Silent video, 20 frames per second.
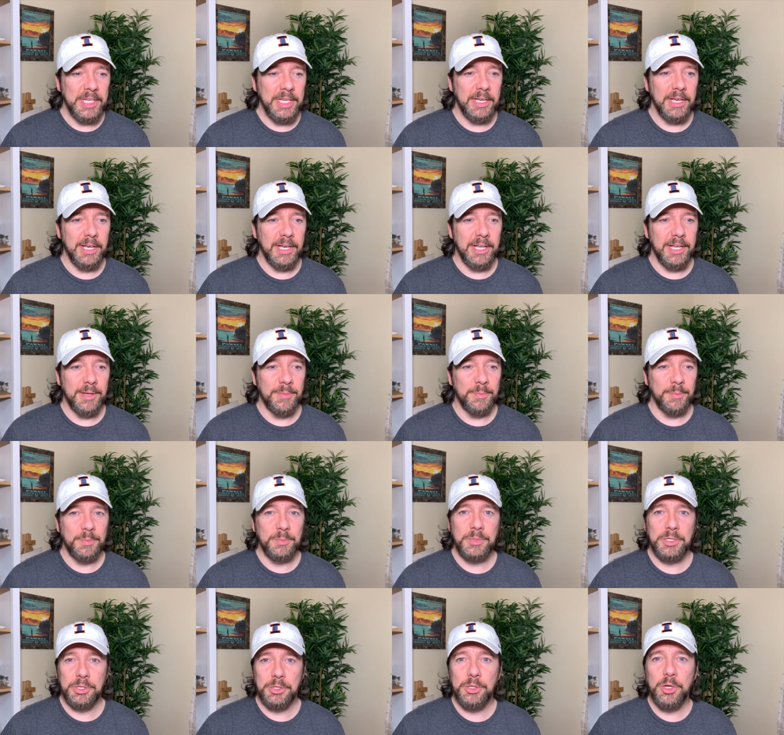to
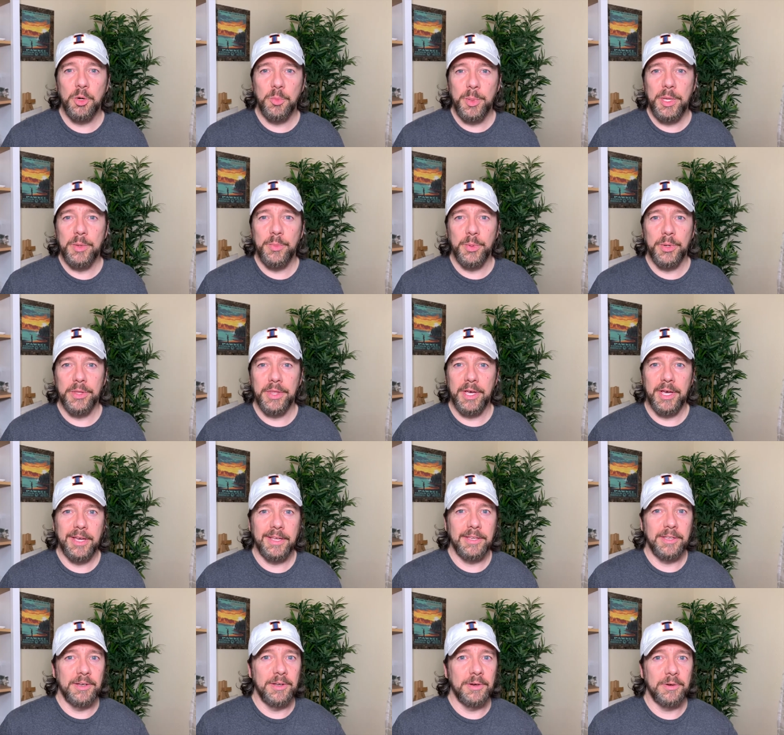show people
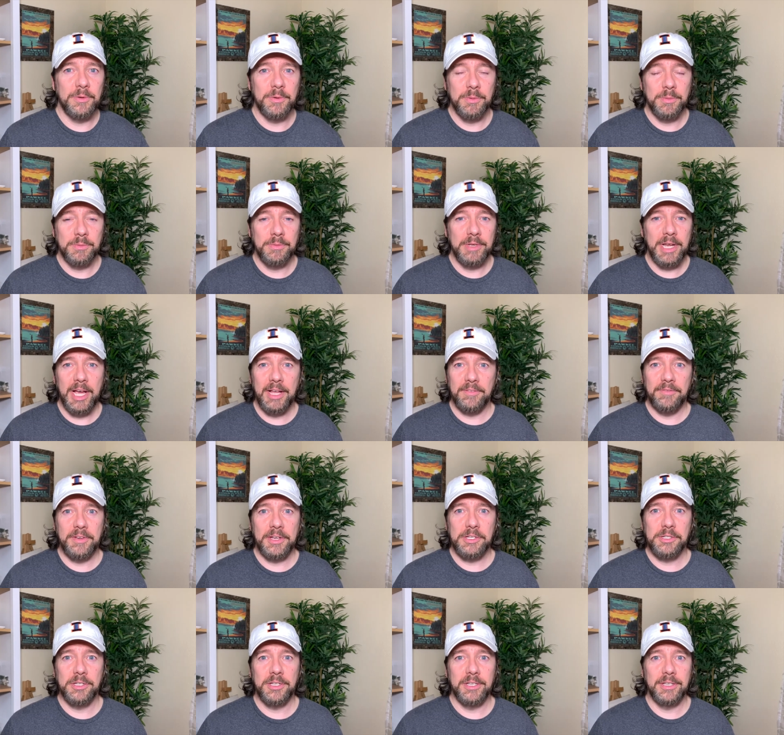that, you know,
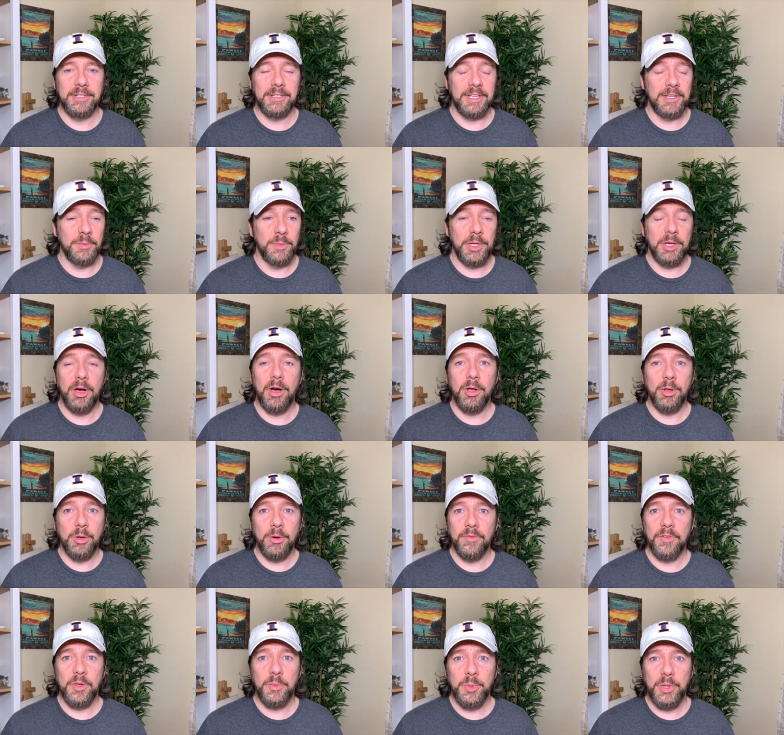nonfiction can be all
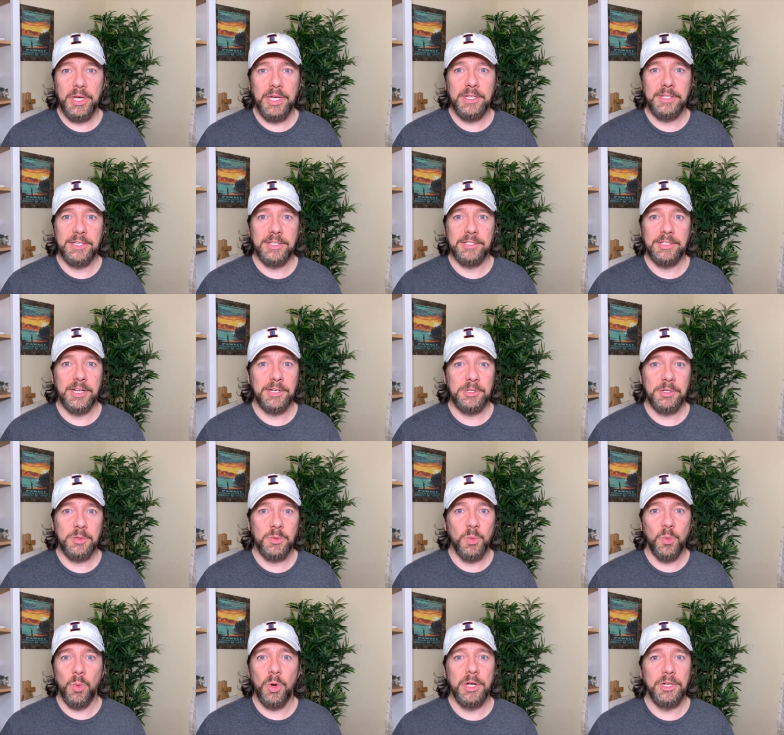over the place. It's not just
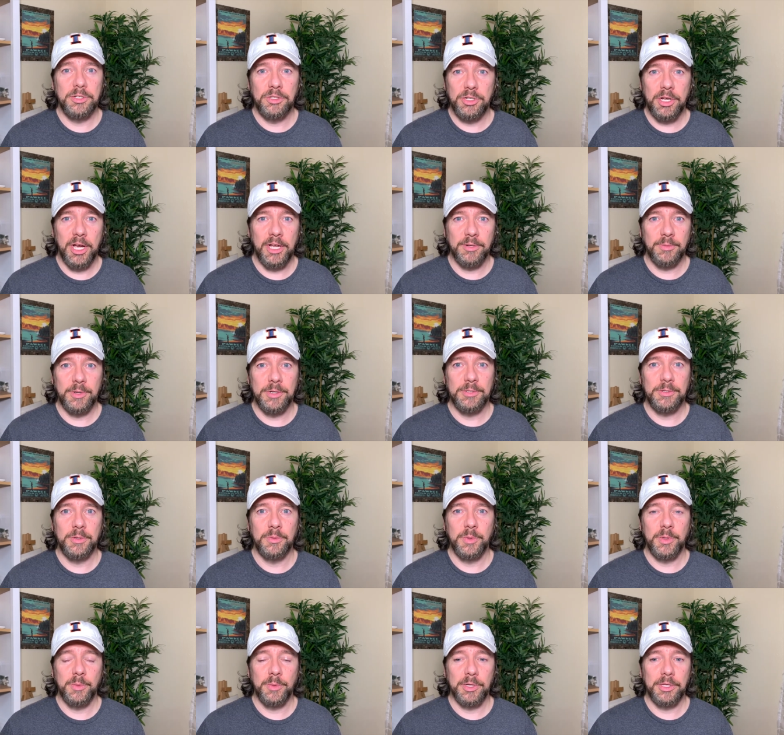one genre, so
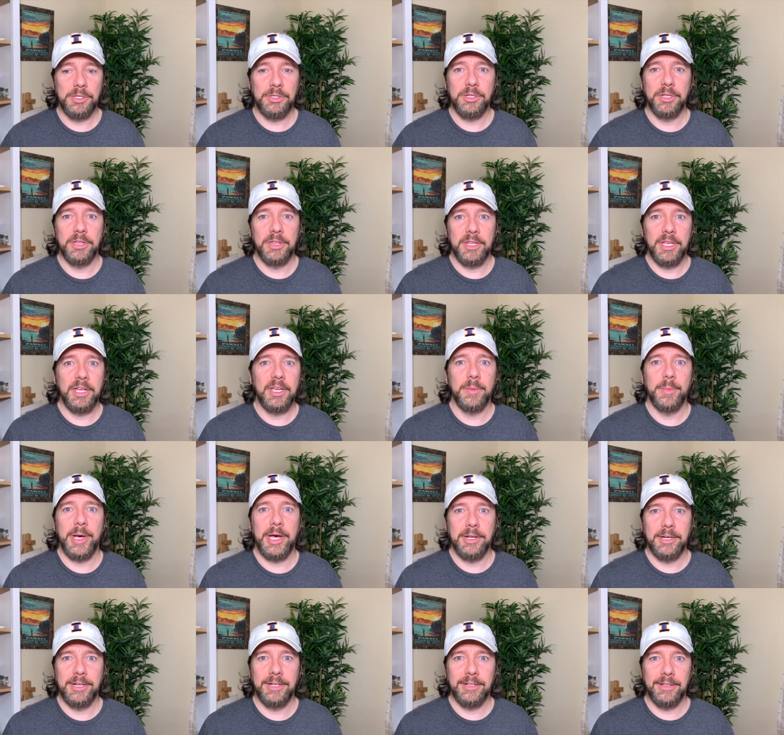we really shouldn't think
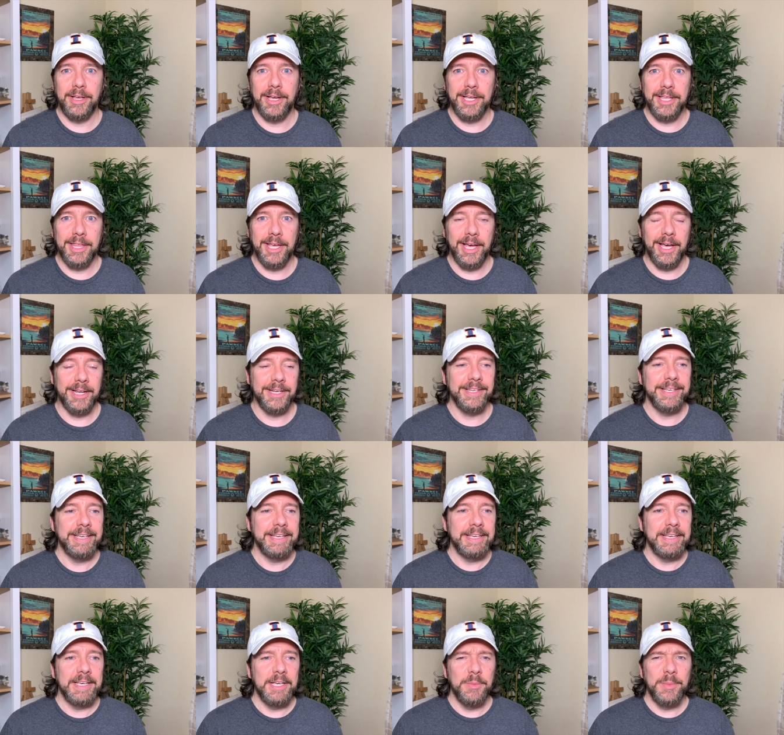about it like that,
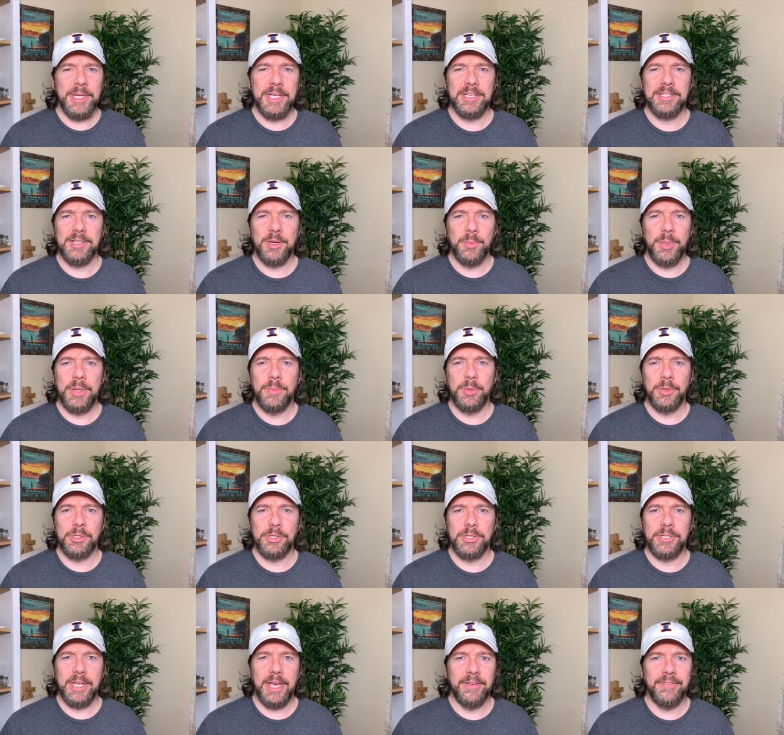because some people
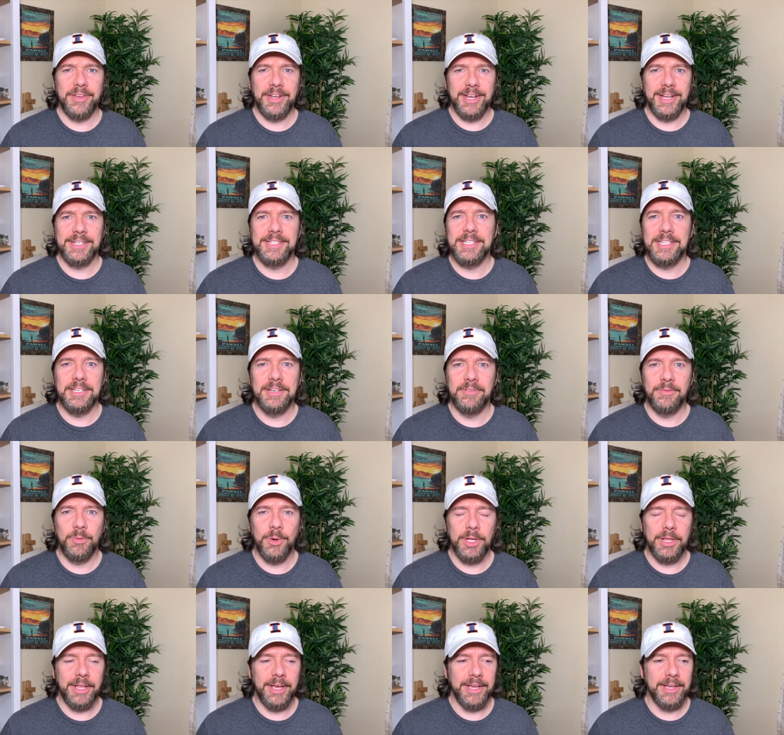just have an idea of
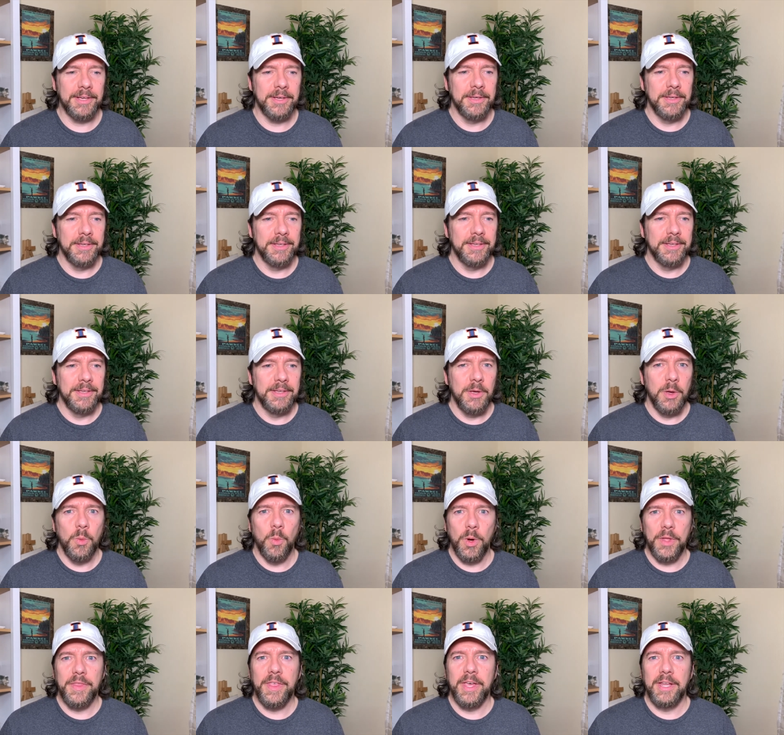
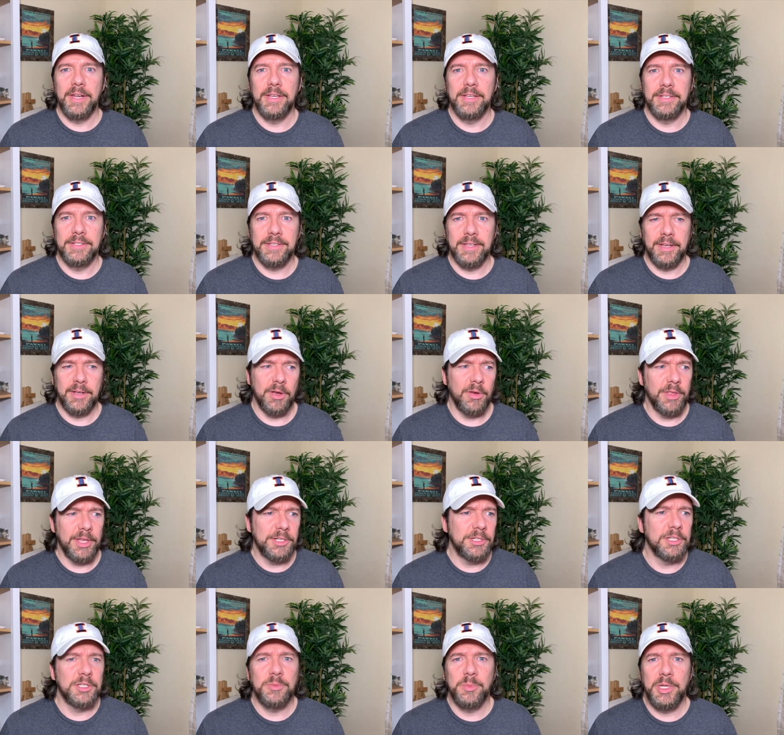what that is, like, oh, that
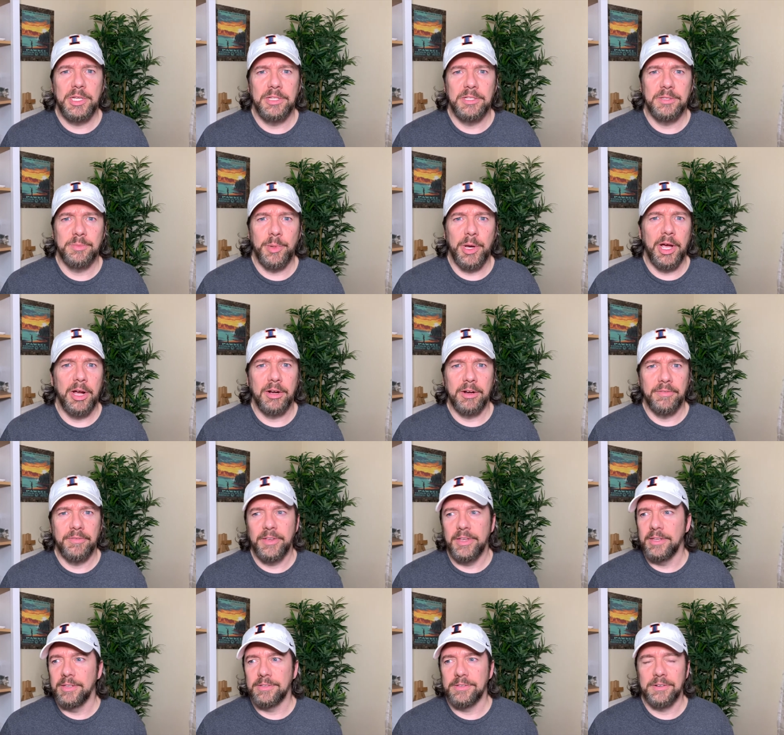just means
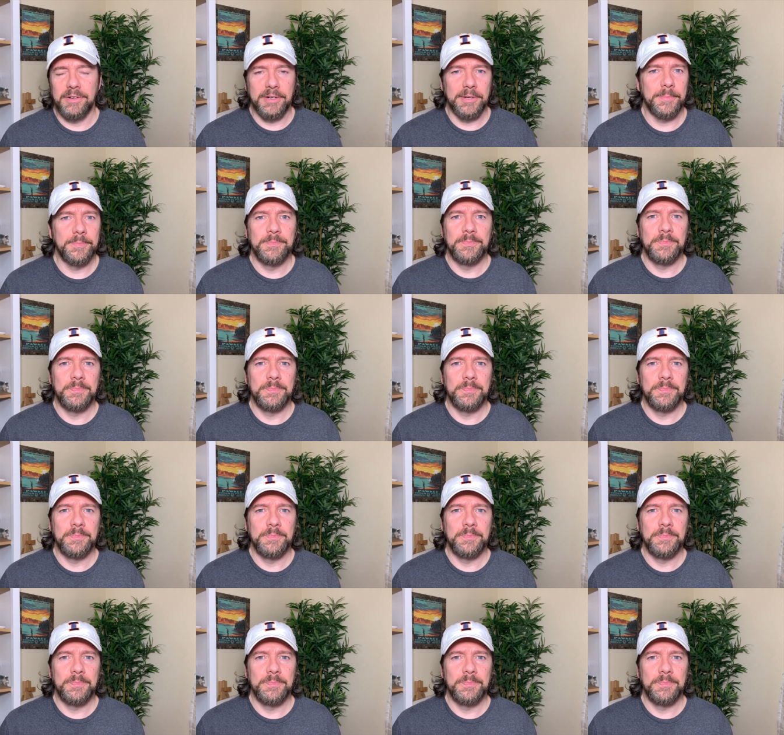biographies or